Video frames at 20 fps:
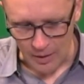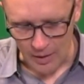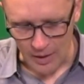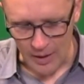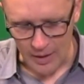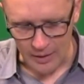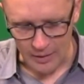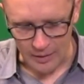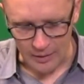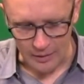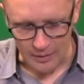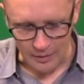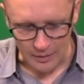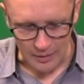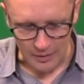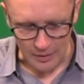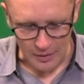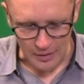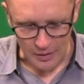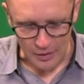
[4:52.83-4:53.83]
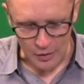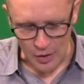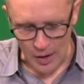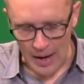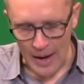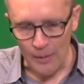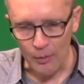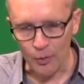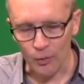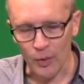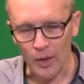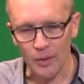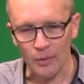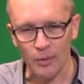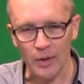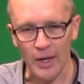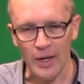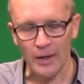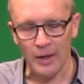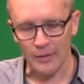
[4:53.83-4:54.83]
and I would run
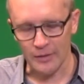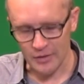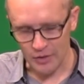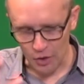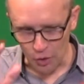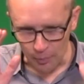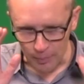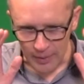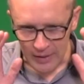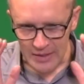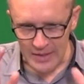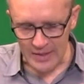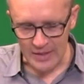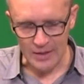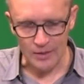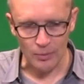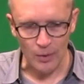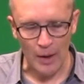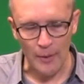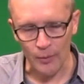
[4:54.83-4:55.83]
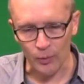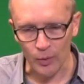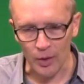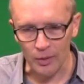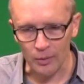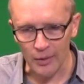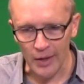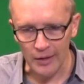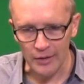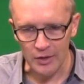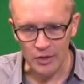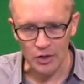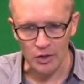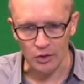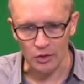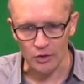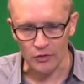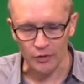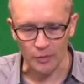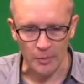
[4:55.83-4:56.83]
around, so busy, I would run around the
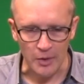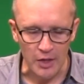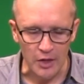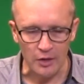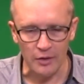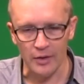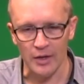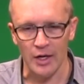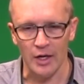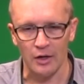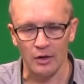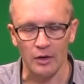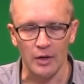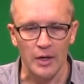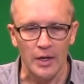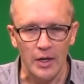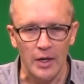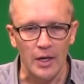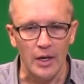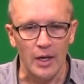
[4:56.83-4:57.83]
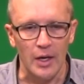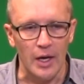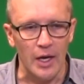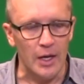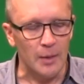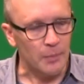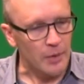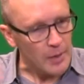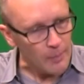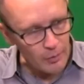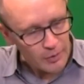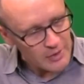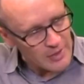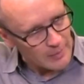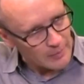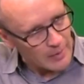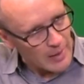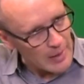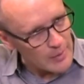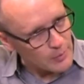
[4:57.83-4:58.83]
church from here to there, And people
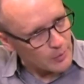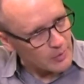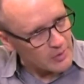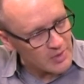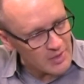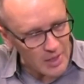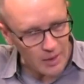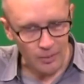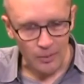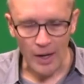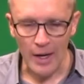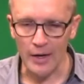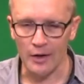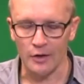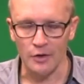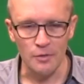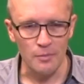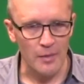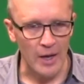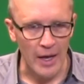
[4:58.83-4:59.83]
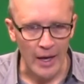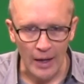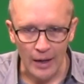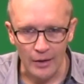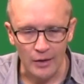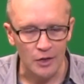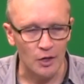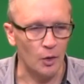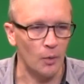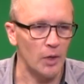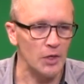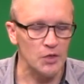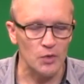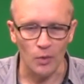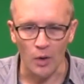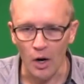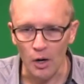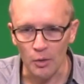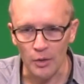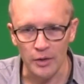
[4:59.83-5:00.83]
sometimes would say, Ryan, are you mad? What's
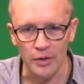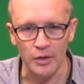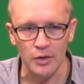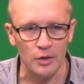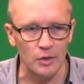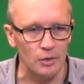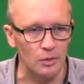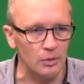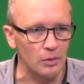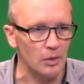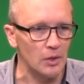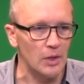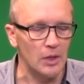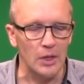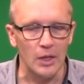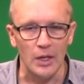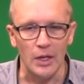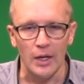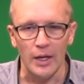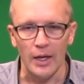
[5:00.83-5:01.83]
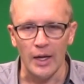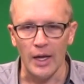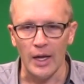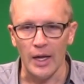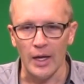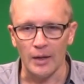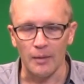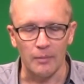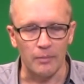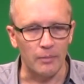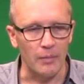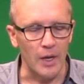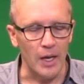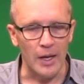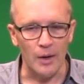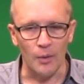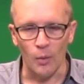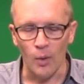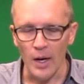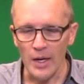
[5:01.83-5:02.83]
wrong with you? And
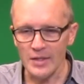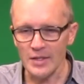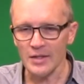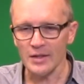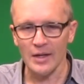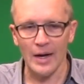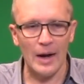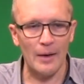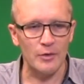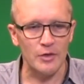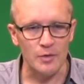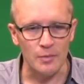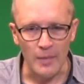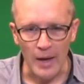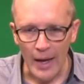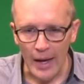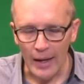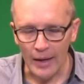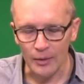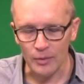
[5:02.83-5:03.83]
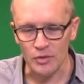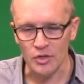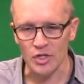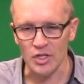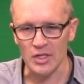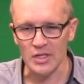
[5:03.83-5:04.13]
and it wasn't that I was mad. It was